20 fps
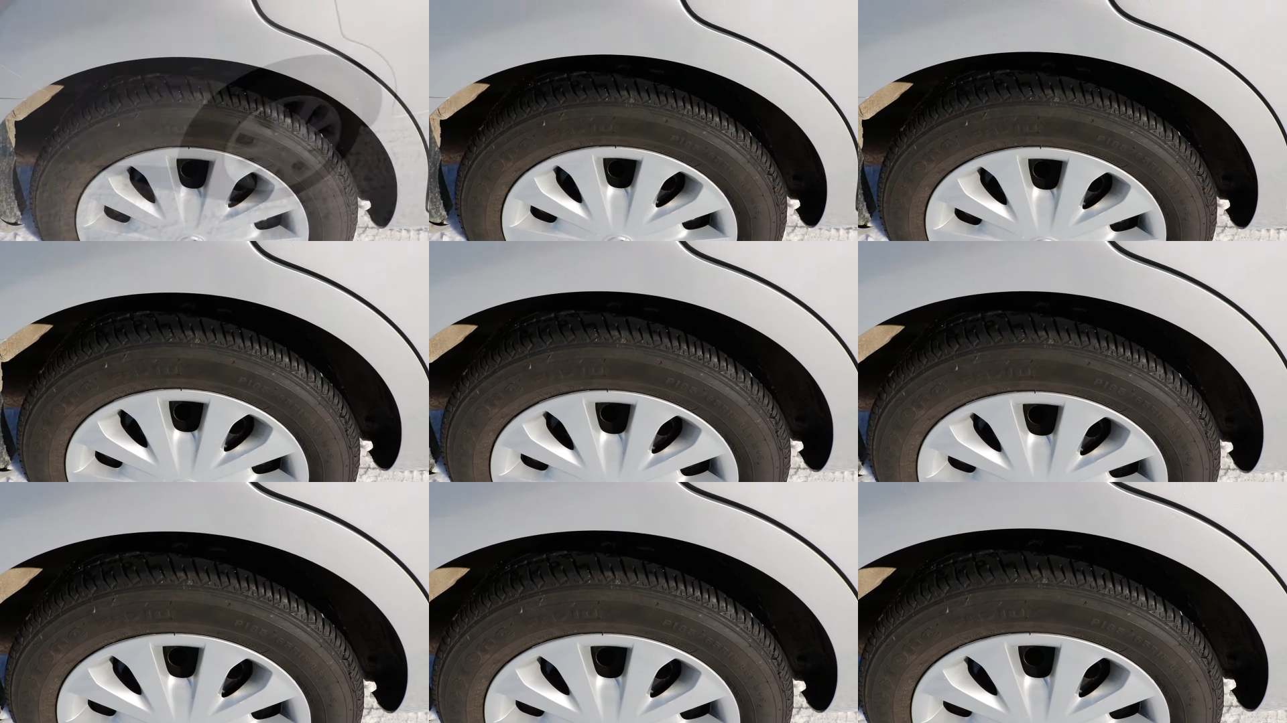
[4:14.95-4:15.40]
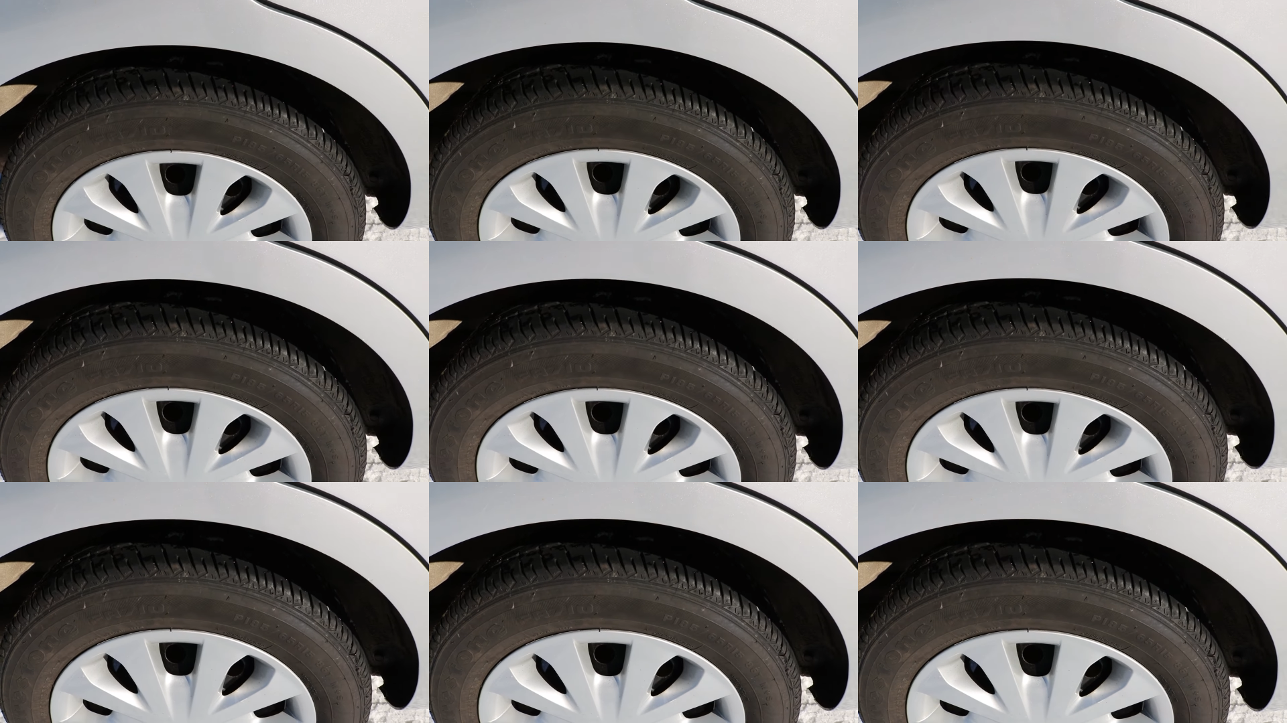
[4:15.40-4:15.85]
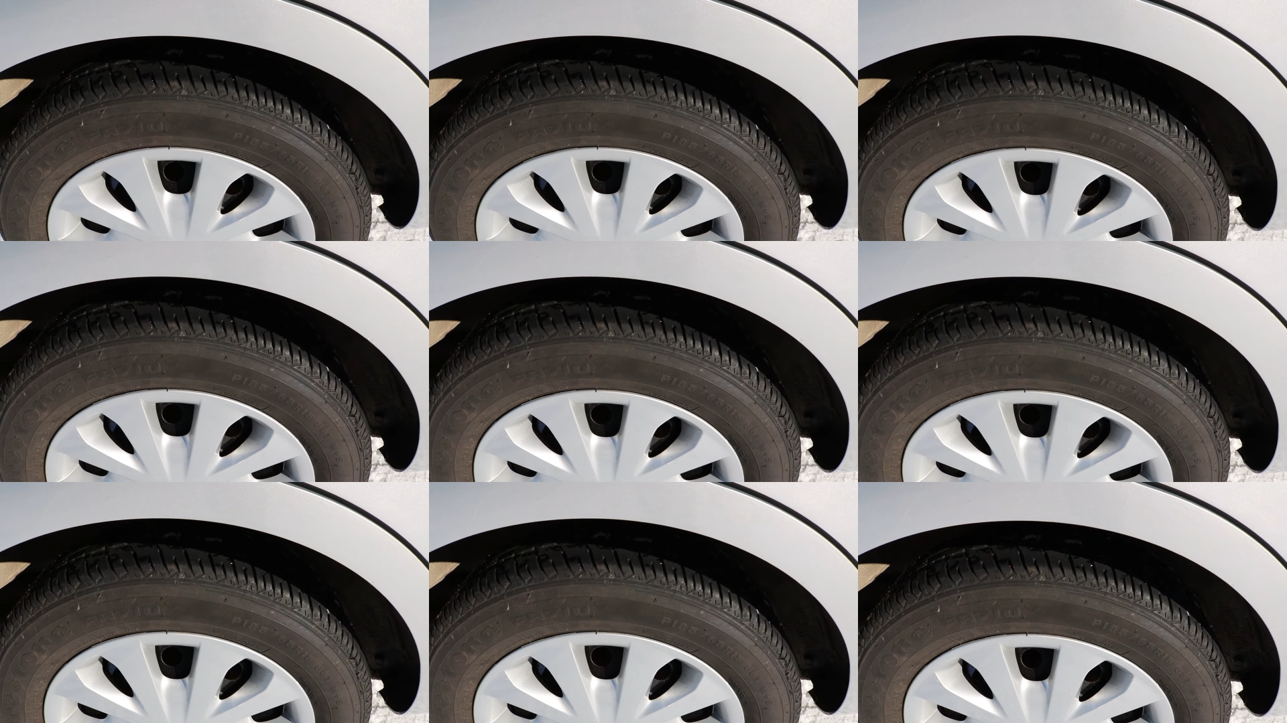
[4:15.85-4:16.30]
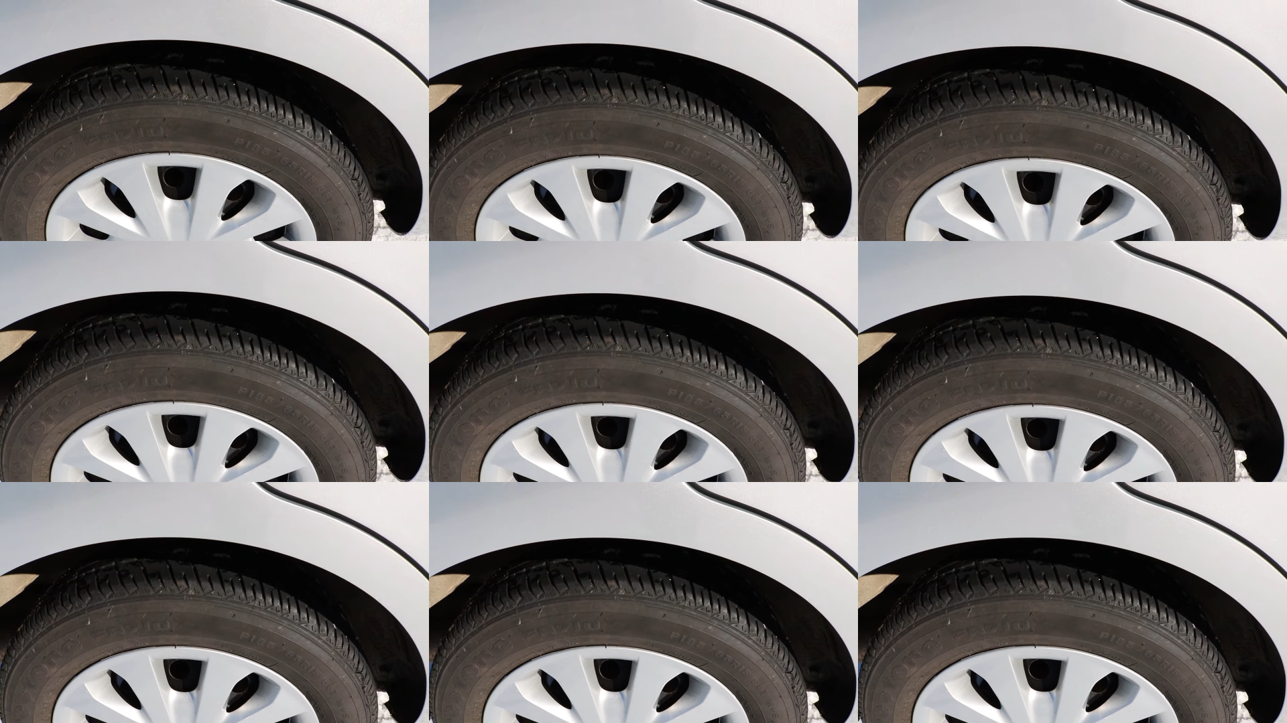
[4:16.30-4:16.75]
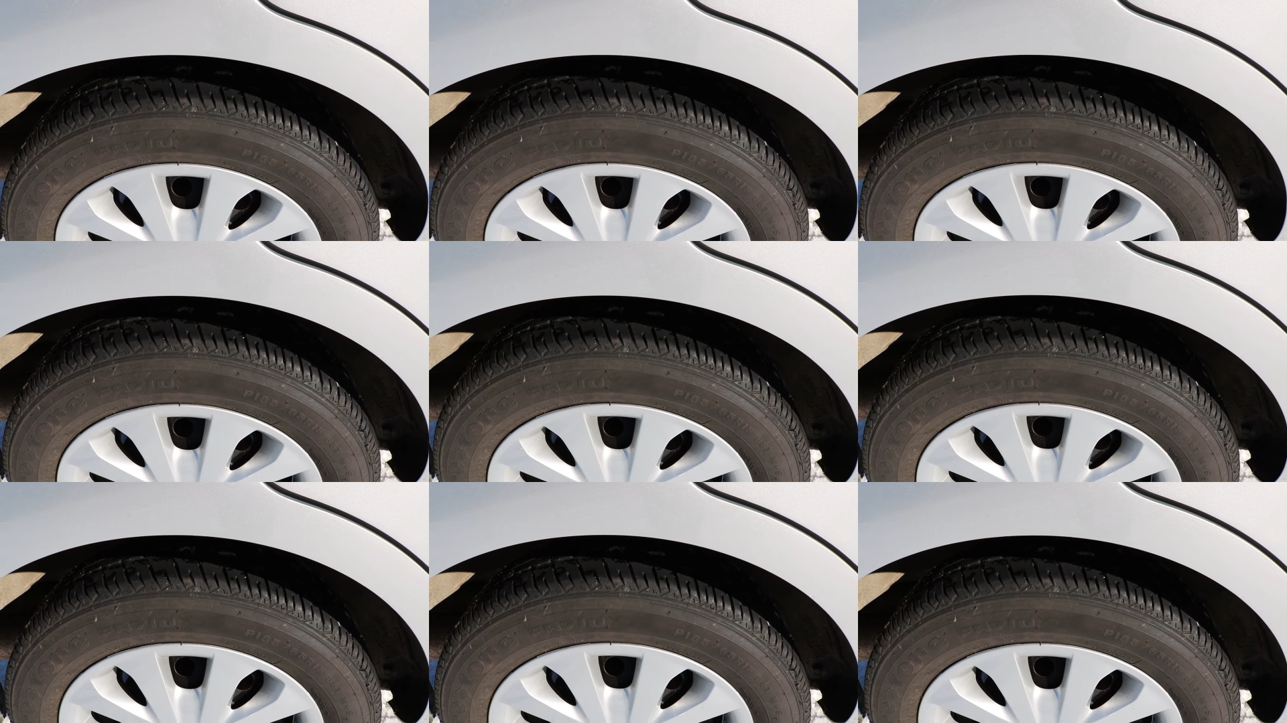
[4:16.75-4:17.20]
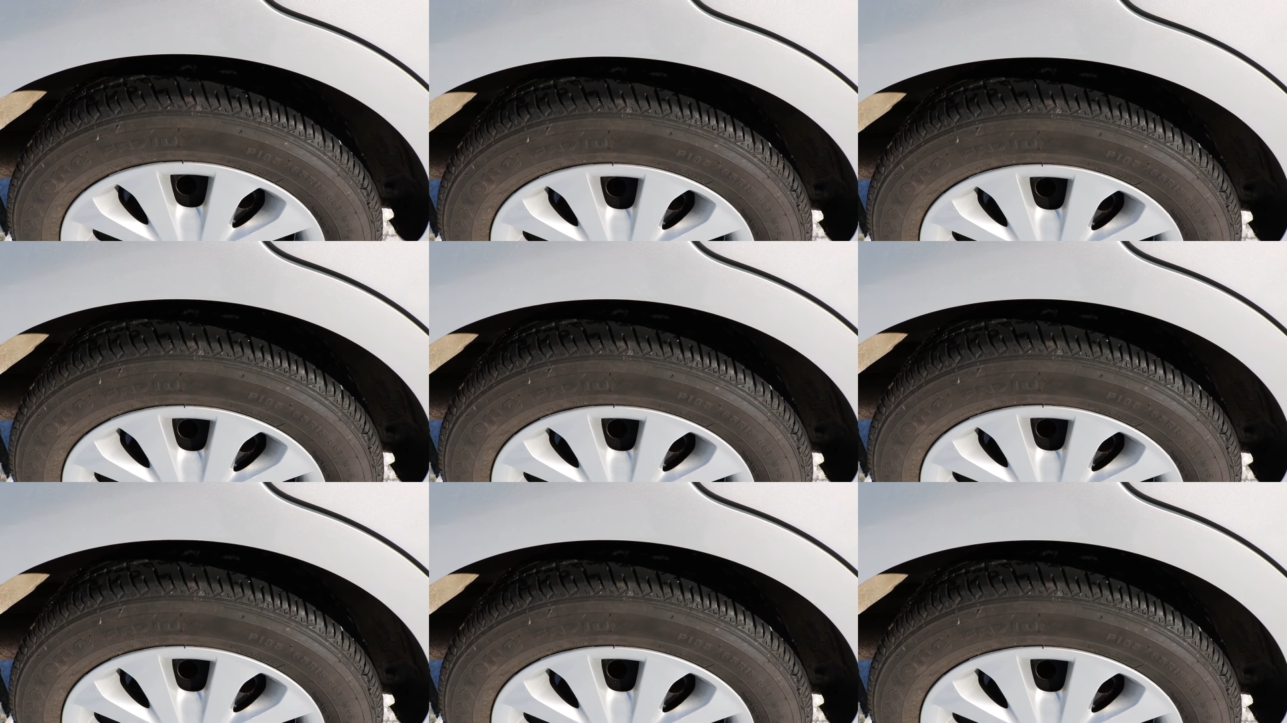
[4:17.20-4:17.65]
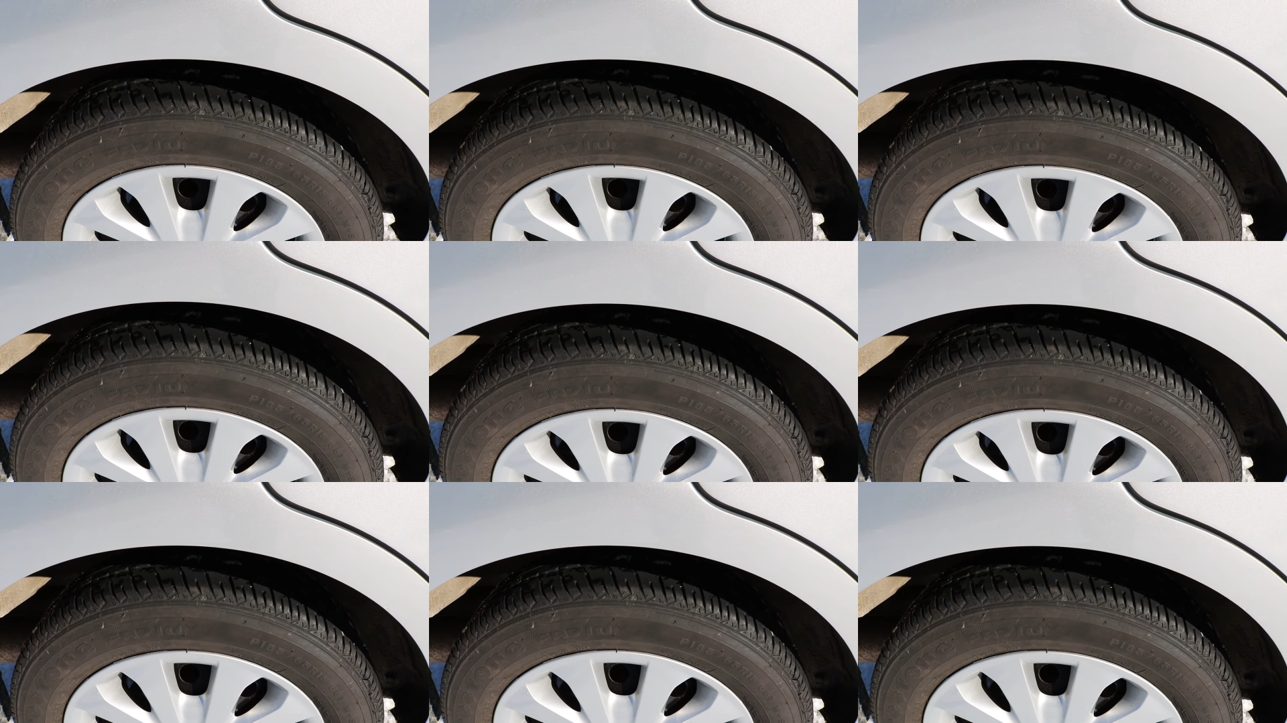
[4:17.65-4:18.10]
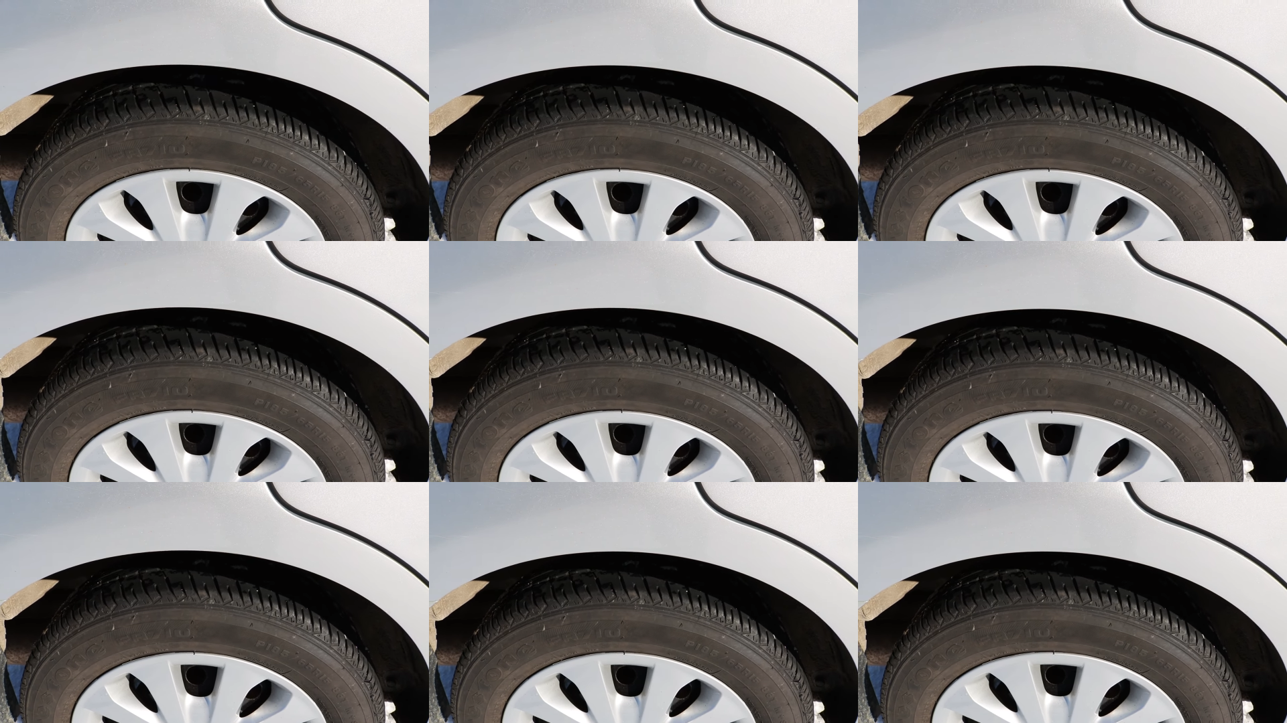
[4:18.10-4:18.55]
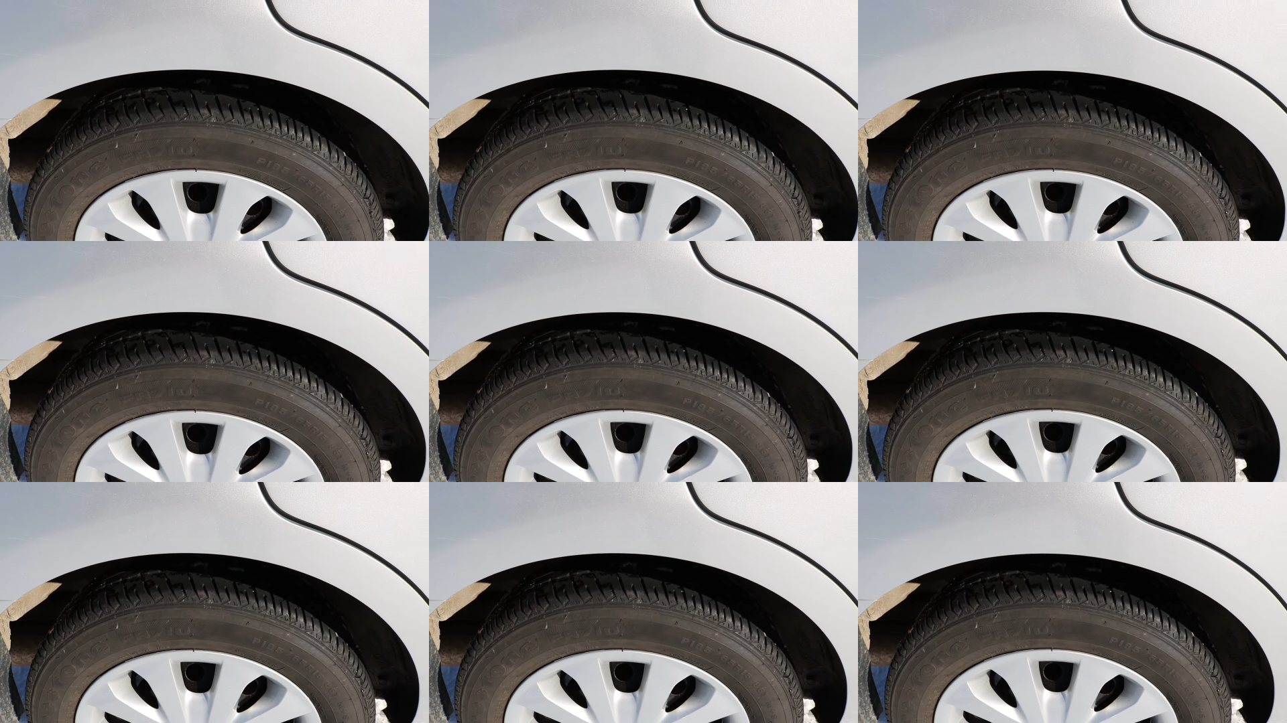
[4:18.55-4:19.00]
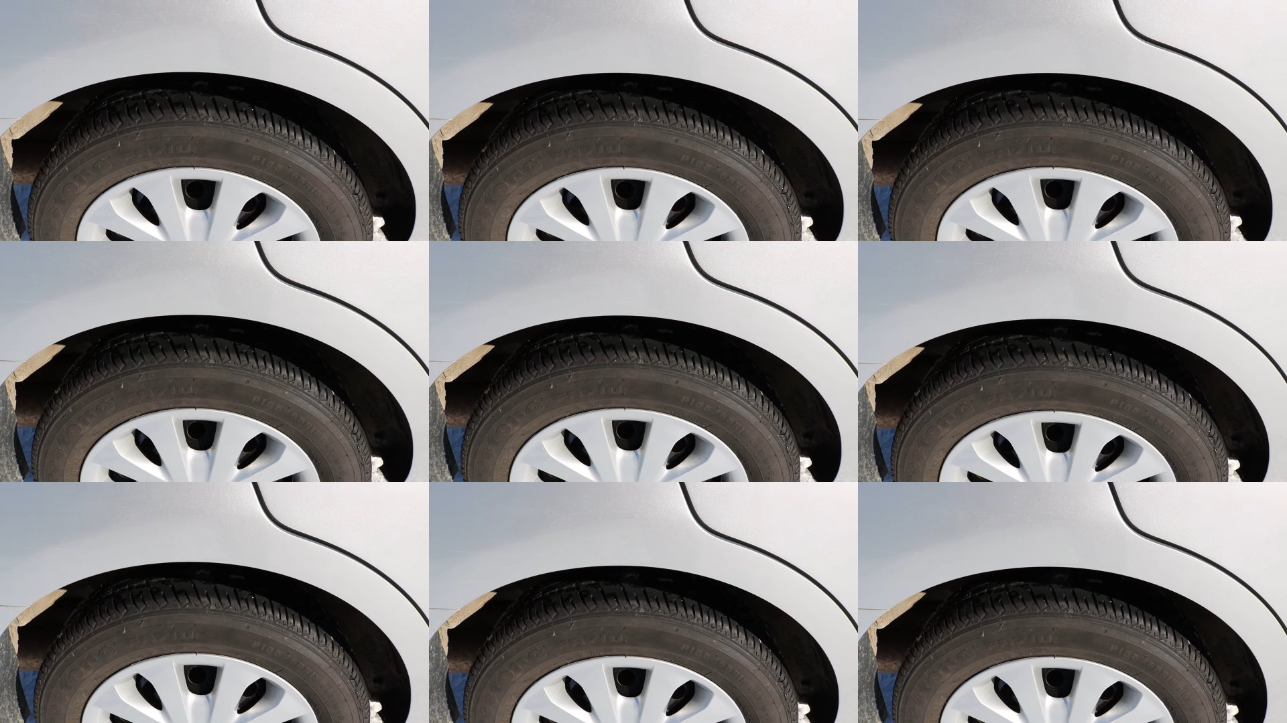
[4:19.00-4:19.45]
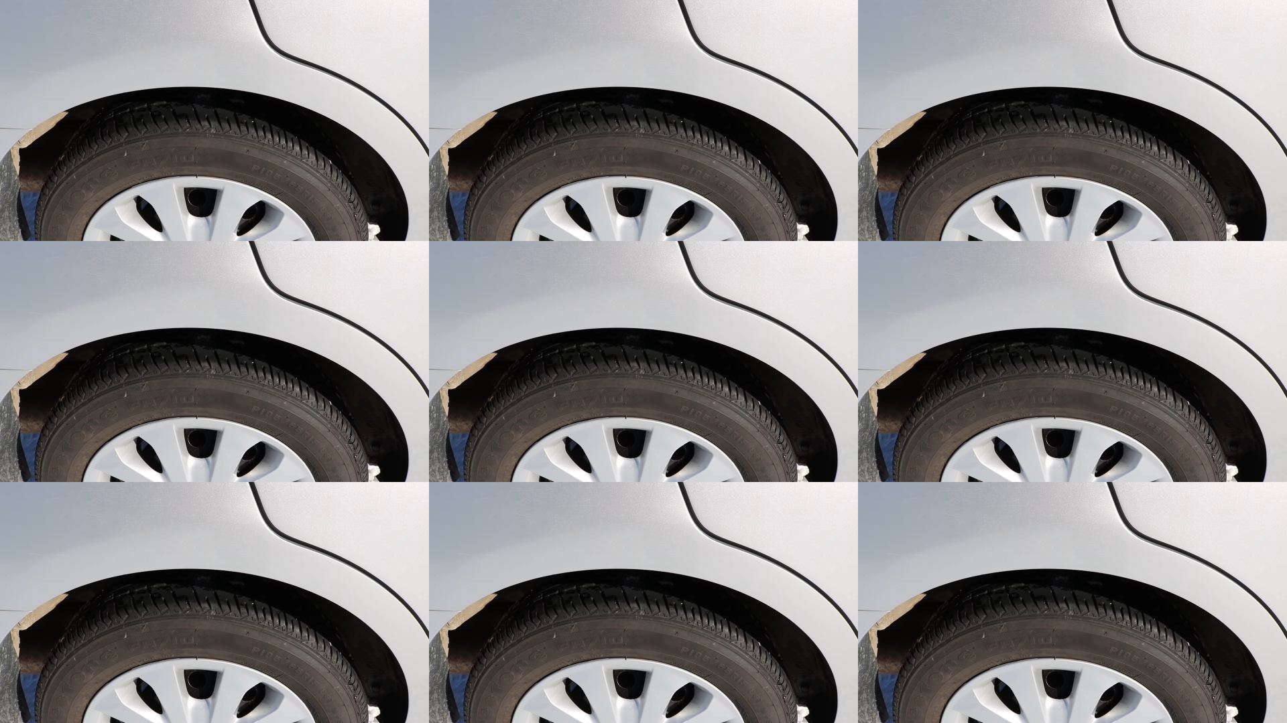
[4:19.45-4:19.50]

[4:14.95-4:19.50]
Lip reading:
[unreadable: no face in view]